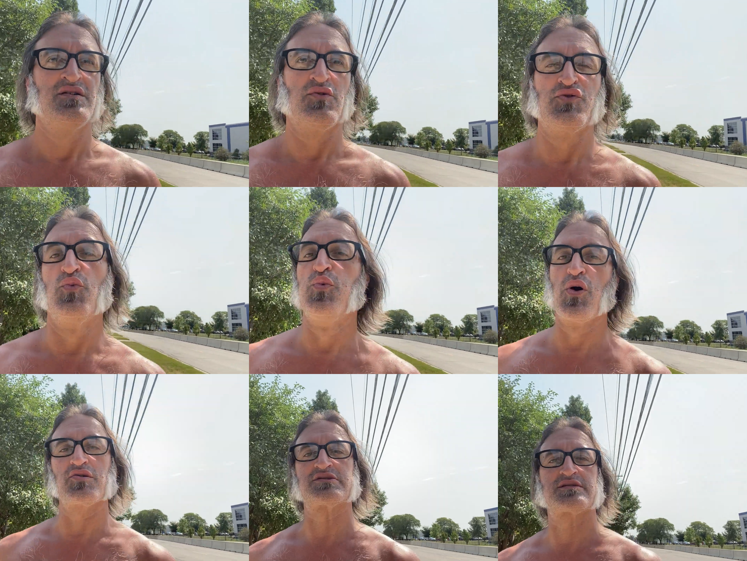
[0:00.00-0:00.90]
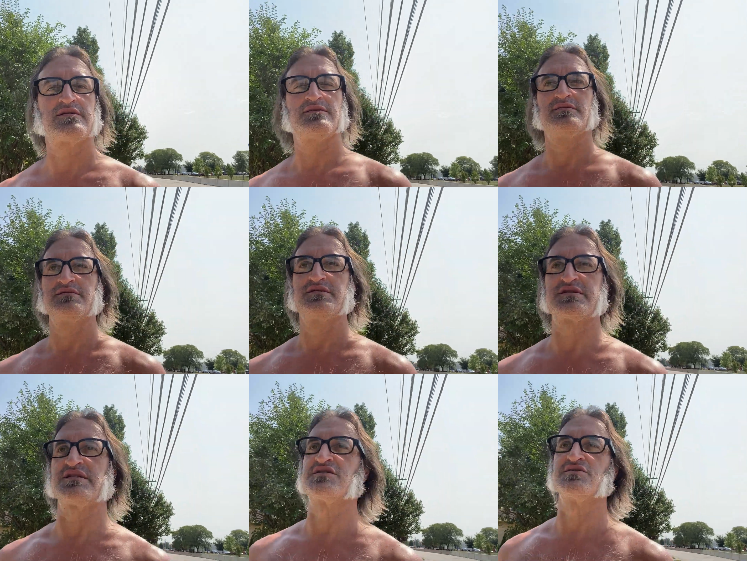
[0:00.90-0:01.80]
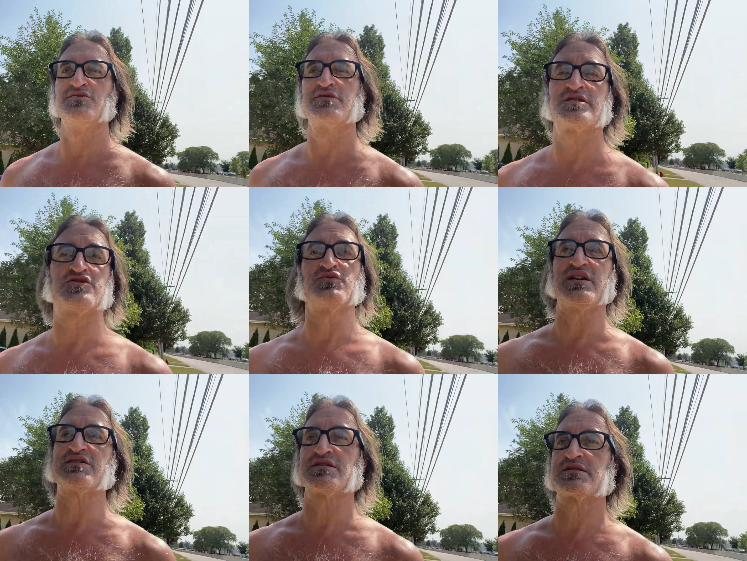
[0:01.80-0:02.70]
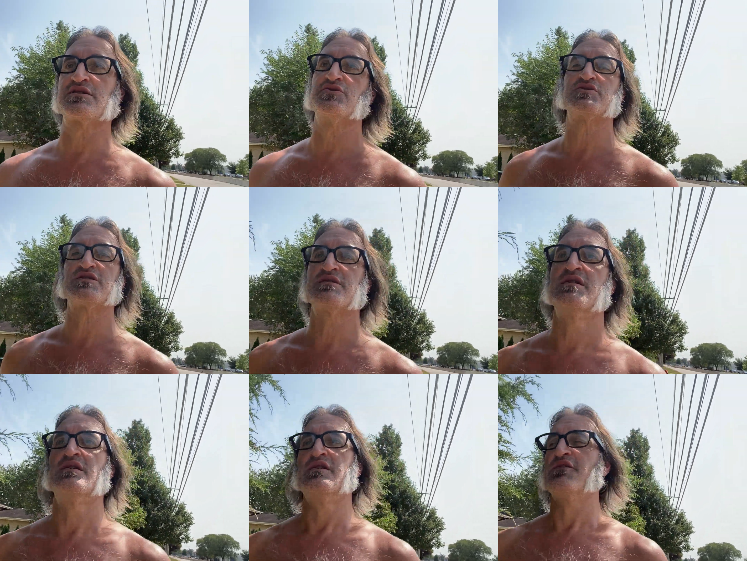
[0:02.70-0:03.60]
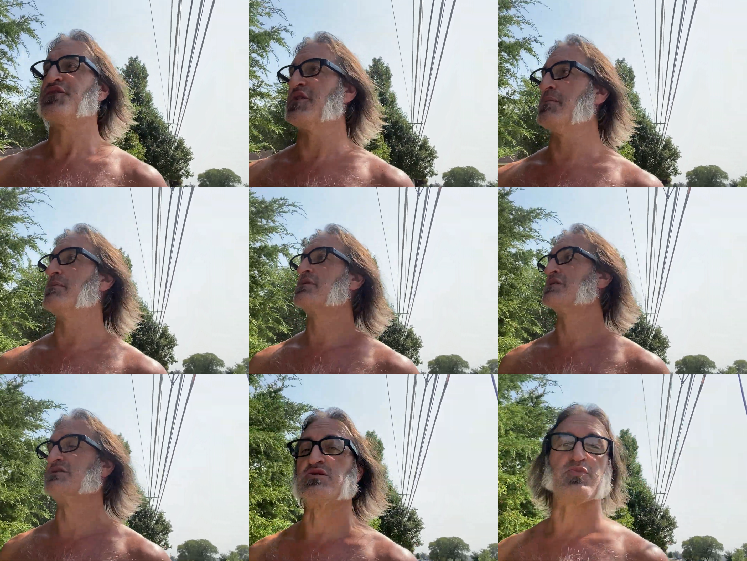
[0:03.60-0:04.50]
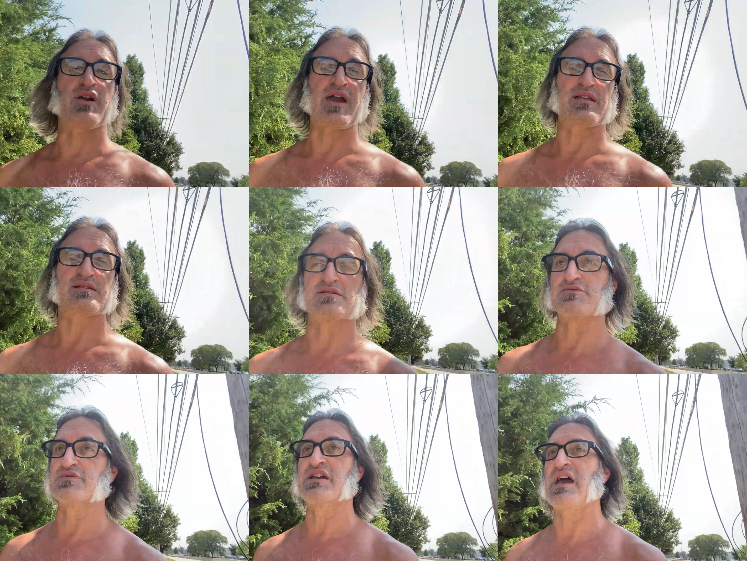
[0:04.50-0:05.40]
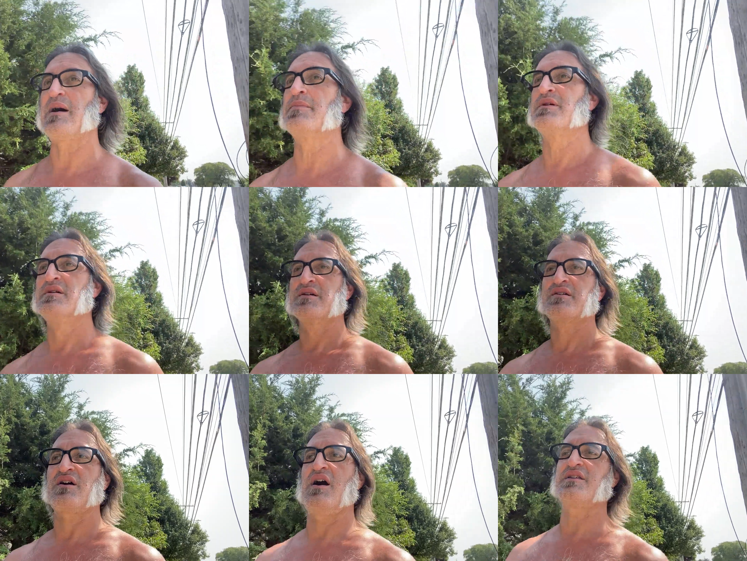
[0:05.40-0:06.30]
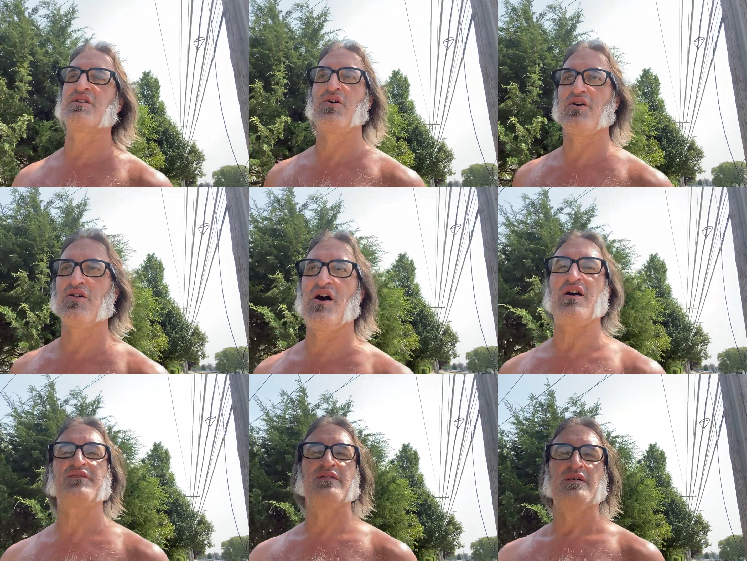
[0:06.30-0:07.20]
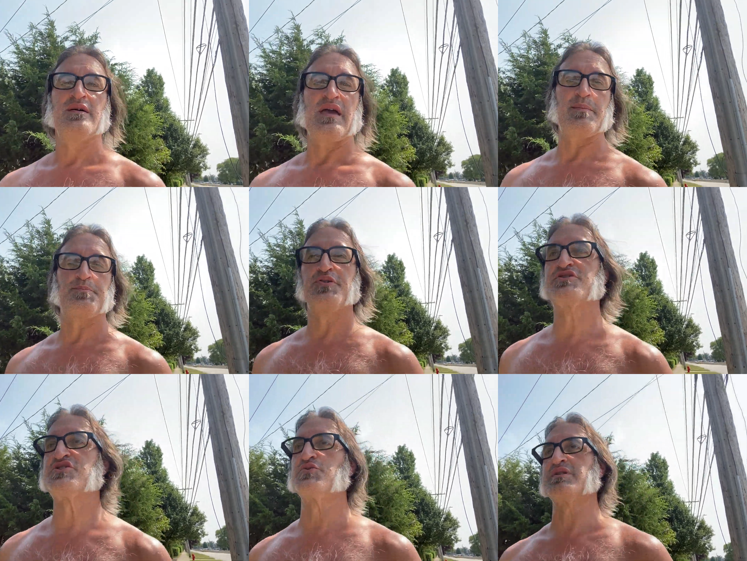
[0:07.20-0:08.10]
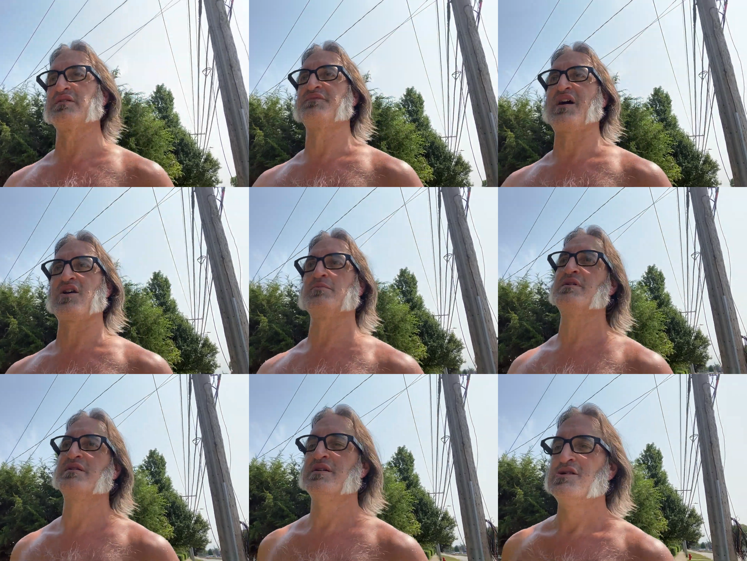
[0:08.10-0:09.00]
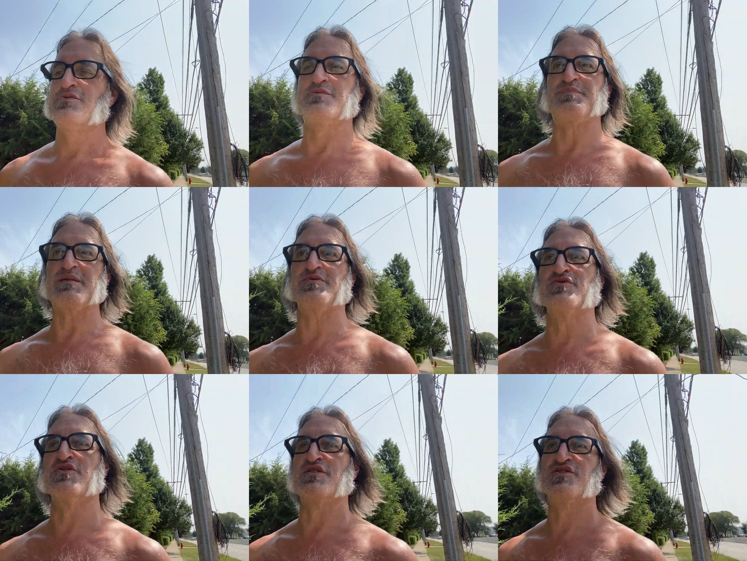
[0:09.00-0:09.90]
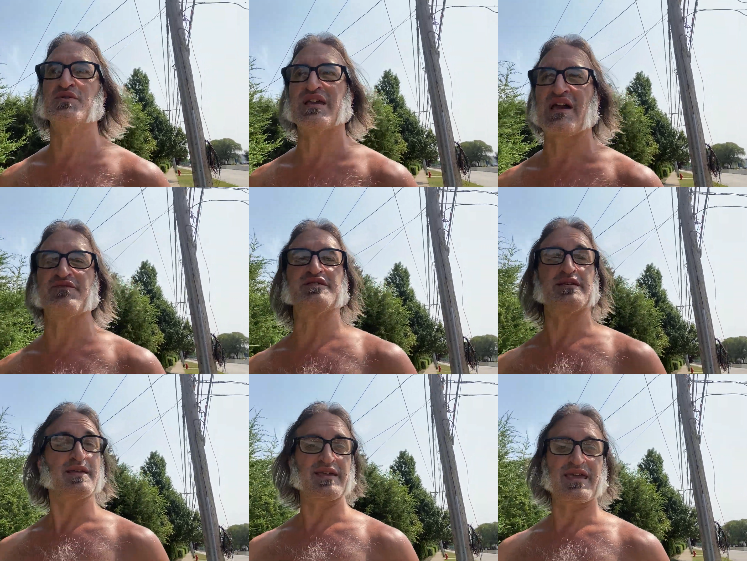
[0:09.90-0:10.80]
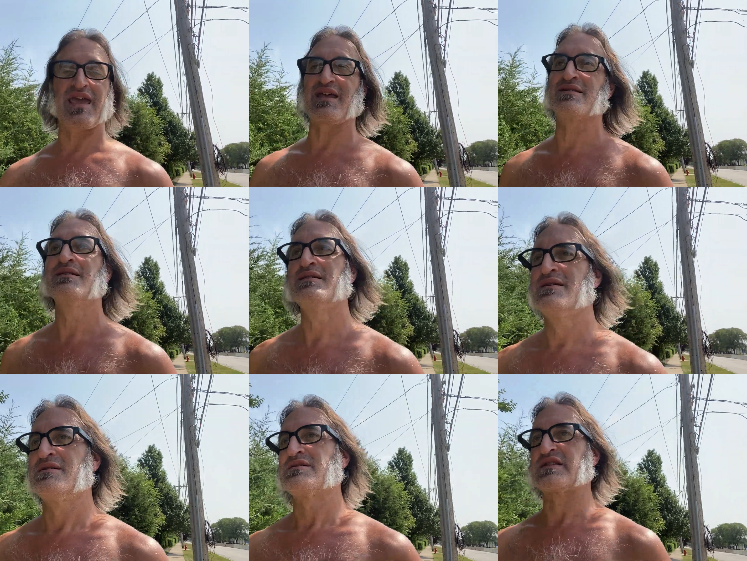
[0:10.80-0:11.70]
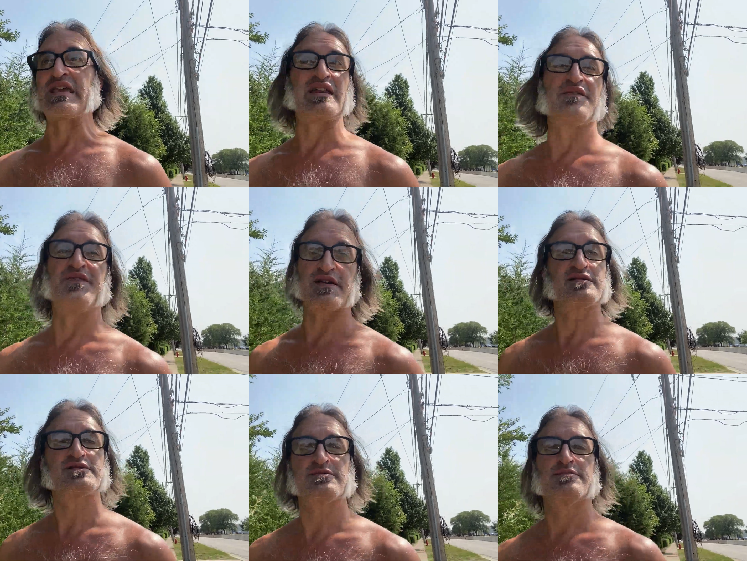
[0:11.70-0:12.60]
The worst situation and solution for a consumer addict is rehab. Cut it all off and put you in an environment with people who are doing everything they can to get a fix.